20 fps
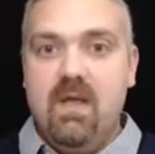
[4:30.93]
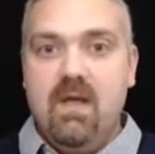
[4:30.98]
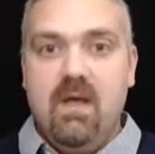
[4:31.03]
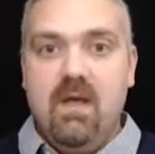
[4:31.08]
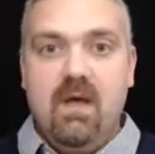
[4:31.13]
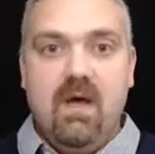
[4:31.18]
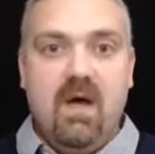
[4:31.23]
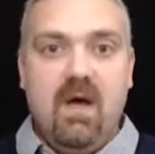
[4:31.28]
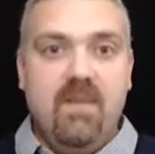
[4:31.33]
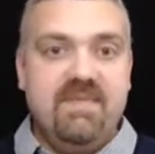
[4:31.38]

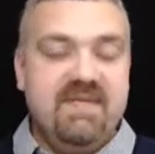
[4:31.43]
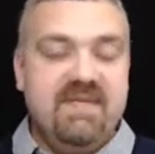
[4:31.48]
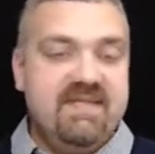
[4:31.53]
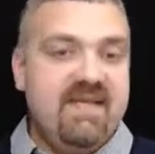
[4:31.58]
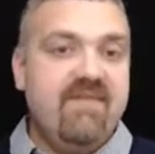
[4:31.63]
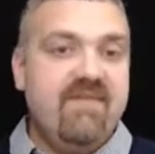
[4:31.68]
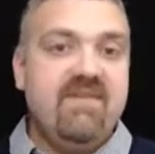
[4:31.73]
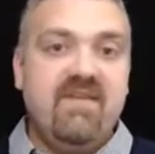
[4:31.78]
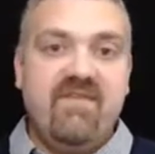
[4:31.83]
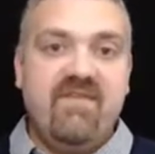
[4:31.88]
up to
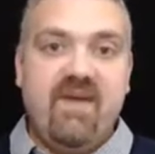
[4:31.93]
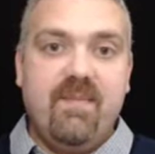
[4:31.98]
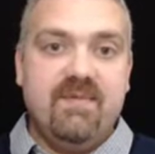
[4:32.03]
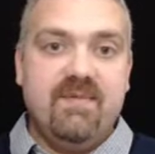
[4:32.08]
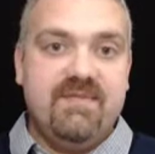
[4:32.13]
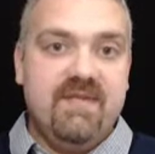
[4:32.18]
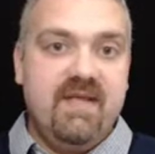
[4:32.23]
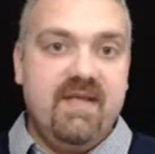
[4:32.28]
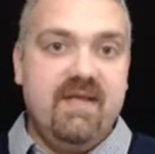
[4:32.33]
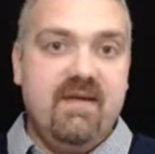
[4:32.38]

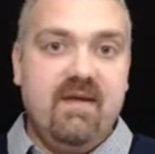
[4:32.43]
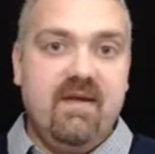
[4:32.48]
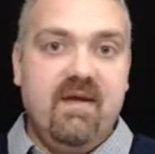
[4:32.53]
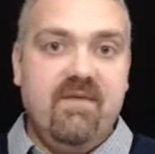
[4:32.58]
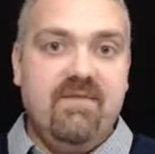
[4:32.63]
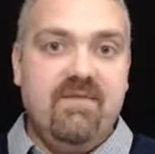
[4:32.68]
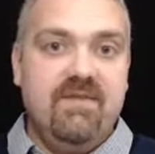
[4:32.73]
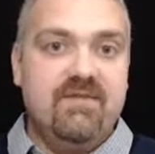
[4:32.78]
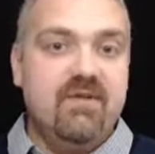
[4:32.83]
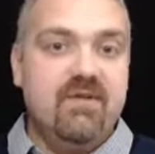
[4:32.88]
75%
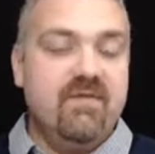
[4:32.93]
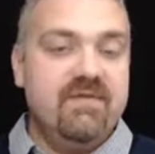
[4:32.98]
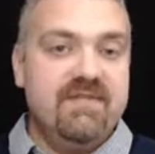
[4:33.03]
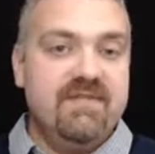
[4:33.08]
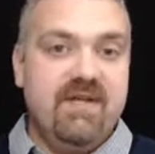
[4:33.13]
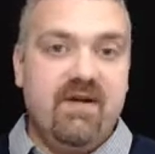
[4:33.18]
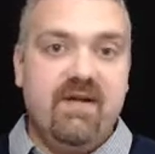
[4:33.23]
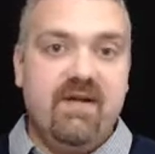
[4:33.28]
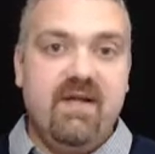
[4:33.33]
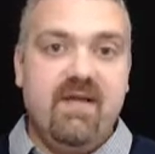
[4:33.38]
of the surface
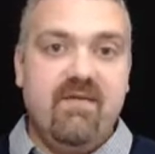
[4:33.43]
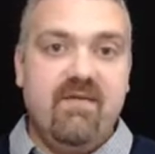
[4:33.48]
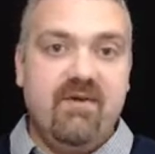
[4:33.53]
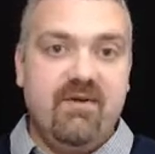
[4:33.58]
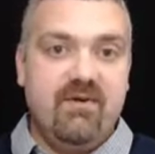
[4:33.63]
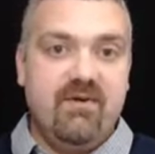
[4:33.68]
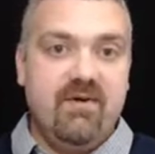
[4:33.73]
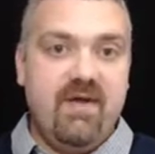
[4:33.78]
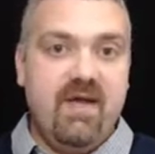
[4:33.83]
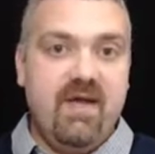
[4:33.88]
area of a
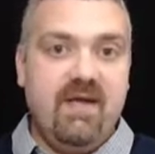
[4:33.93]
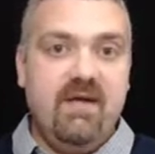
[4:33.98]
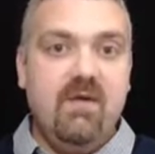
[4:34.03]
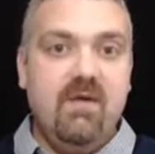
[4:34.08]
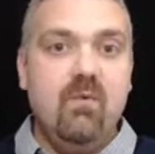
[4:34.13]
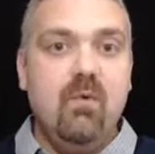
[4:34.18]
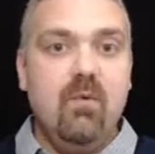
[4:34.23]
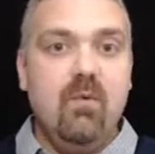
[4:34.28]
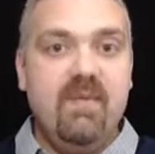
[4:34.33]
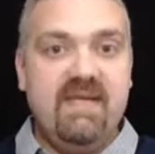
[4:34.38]
neuron
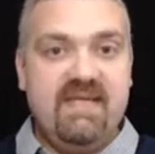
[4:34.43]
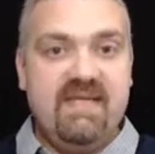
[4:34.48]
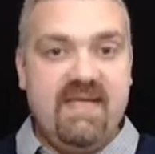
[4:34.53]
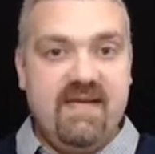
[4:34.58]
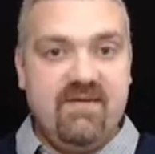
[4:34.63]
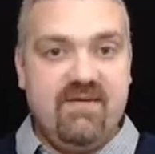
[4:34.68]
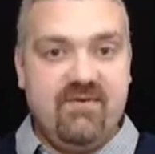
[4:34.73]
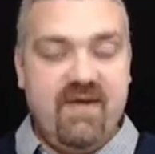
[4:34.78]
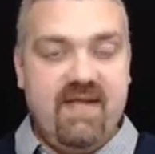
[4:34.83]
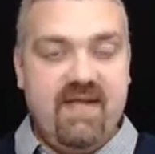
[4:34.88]
will be
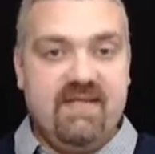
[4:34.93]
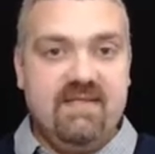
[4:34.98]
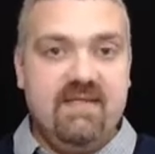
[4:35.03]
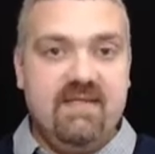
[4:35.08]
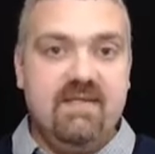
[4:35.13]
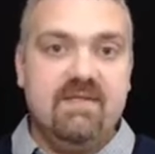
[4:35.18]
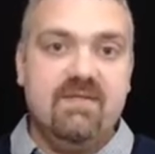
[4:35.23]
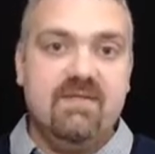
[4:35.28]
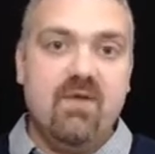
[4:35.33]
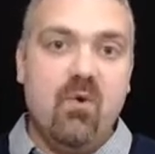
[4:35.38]
dendrites.
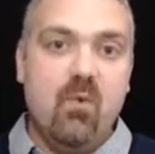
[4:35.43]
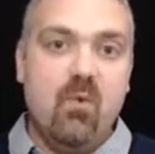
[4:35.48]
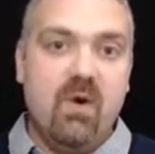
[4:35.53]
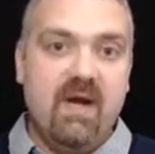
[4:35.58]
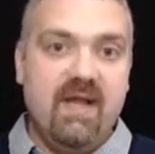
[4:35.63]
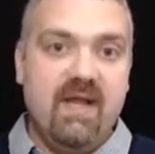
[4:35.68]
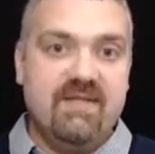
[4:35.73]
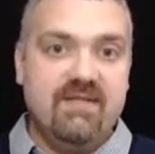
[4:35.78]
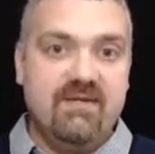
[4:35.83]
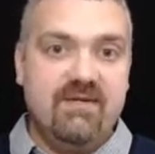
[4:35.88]
So
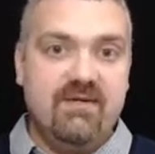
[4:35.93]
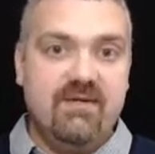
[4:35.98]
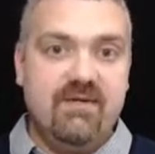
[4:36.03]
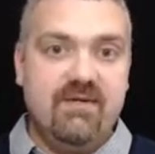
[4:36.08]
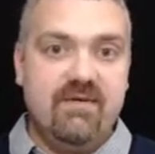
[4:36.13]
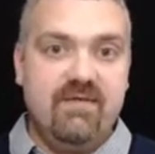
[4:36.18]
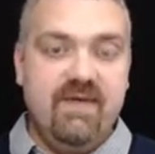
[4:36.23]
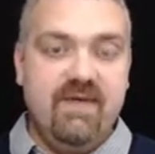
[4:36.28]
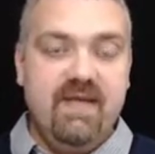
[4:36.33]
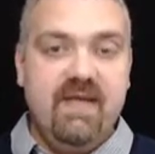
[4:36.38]
whereas a
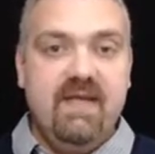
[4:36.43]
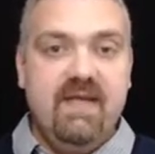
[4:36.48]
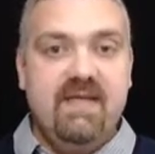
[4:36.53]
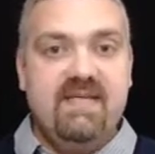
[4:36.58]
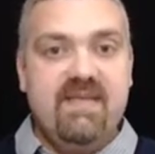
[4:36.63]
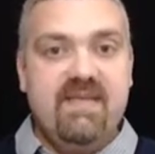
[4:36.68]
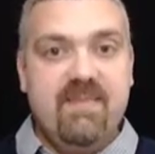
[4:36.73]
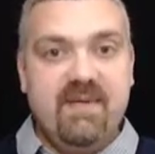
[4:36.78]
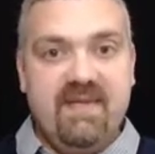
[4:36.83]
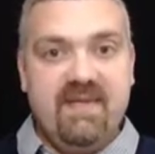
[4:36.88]
nerve
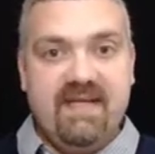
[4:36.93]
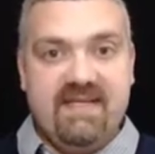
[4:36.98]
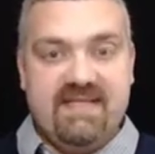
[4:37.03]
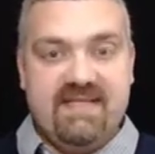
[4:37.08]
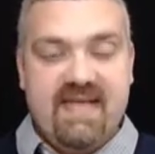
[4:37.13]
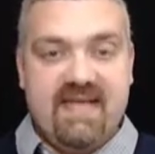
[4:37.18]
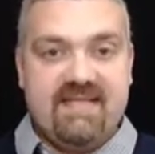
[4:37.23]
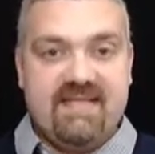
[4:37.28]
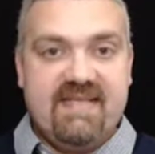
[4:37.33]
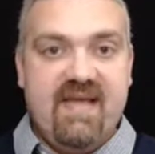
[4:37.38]
typically just
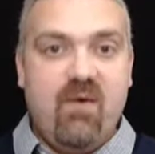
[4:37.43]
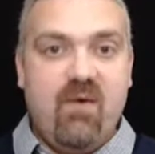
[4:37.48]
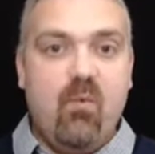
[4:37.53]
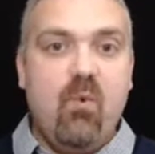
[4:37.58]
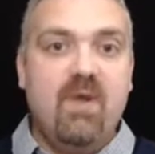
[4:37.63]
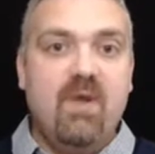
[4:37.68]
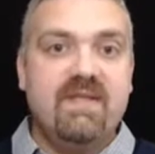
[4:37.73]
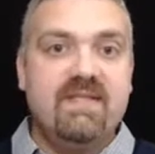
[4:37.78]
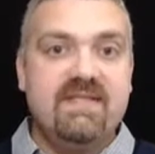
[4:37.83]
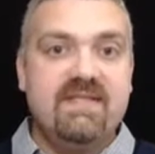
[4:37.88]
has that
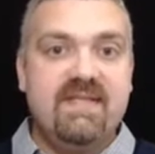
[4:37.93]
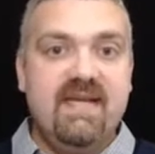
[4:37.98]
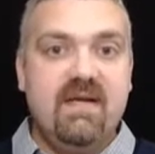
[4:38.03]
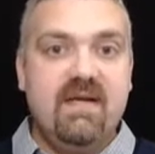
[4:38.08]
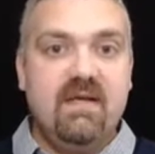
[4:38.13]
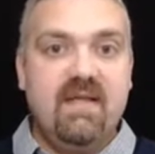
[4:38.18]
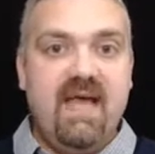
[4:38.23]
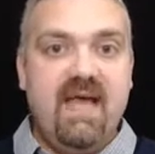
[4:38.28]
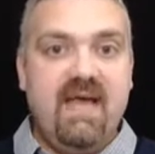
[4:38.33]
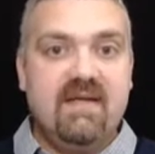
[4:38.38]
one
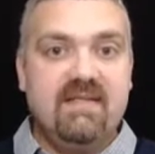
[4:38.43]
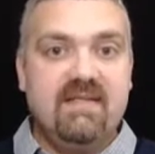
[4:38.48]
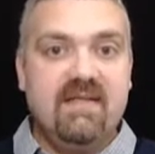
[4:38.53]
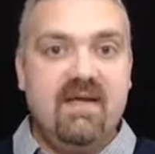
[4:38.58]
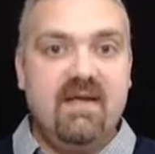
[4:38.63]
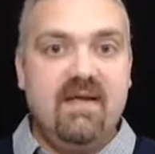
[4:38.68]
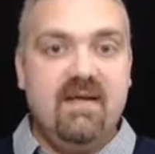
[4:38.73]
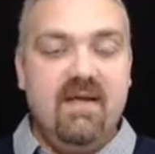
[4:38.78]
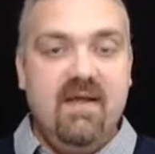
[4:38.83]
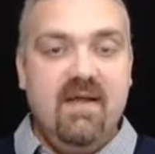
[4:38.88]
single
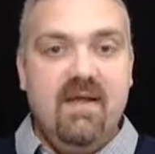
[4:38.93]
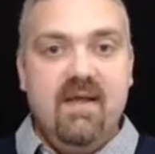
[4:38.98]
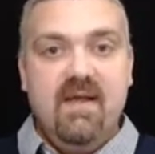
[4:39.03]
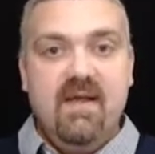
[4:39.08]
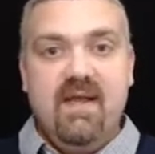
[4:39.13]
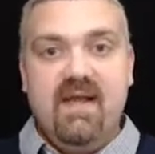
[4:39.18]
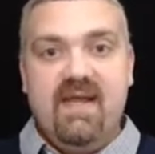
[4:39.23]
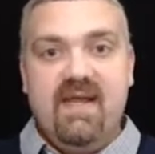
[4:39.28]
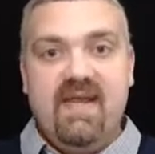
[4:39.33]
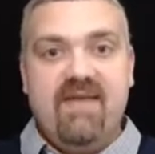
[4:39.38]
axon,
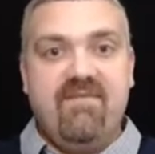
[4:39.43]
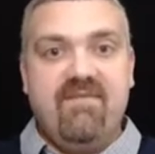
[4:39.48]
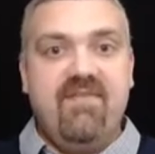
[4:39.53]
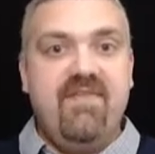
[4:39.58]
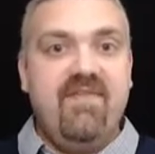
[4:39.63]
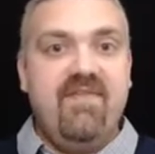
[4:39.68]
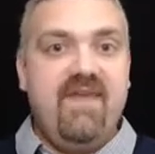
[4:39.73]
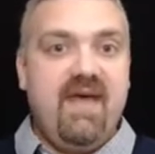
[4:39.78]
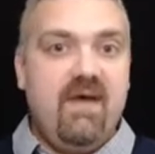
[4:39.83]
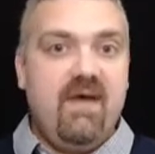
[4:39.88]
it can have
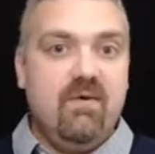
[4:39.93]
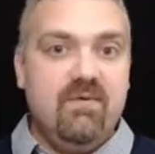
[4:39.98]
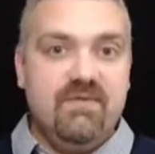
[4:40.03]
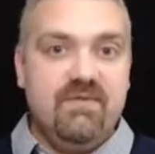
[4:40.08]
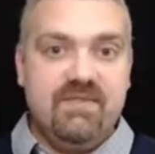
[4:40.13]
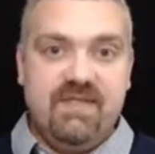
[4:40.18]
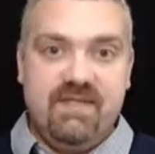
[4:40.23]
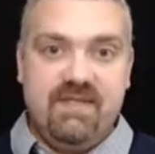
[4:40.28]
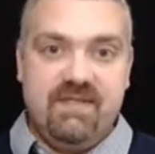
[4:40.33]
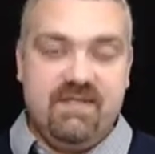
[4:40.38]

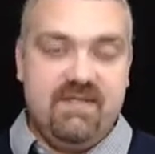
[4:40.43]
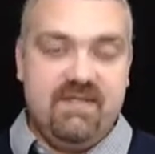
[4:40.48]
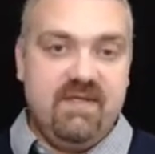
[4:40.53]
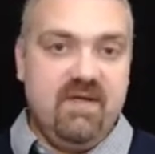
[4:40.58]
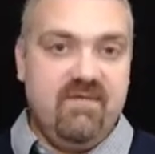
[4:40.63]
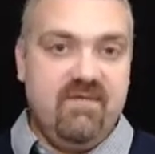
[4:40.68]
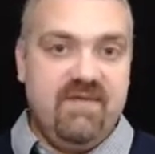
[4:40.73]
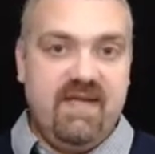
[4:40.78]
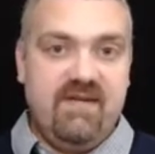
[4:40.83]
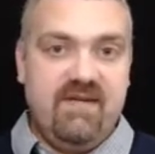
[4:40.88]
thousands
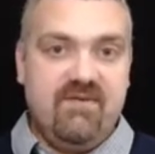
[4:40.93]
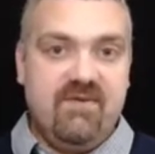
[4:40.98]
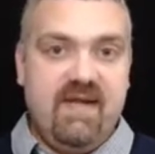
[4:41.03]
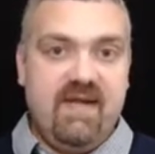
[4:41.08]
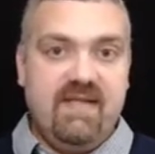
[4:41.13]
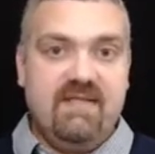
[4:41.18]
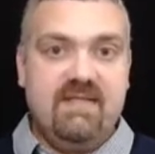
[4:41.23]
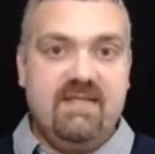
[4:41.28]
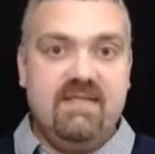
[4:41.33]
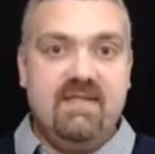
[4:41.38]
of
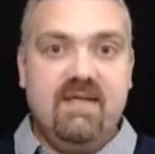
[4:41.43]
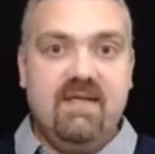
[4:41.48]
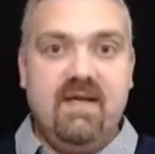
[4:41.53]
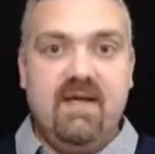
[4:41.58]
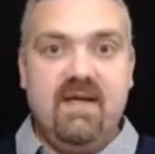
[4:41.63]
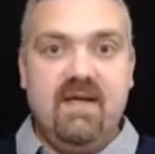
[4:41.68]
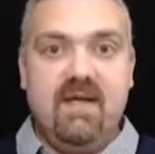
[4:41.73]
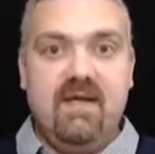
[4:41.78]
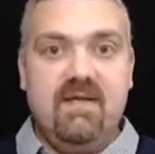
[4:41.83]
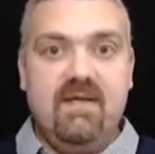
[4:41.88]
dendrites.
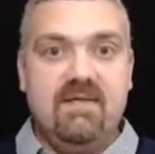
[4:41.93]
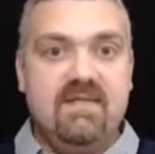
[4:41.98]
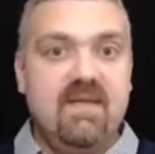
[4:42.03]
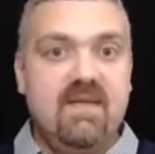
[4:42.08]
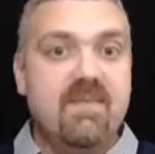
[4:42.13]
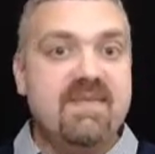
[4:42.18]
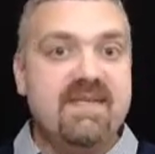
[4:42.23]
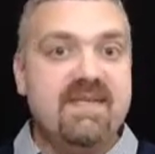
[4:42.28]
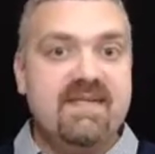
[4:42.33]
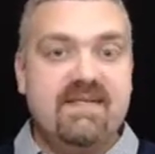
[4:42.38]
Uh,
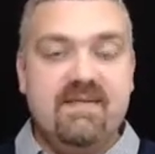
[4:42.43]
some of the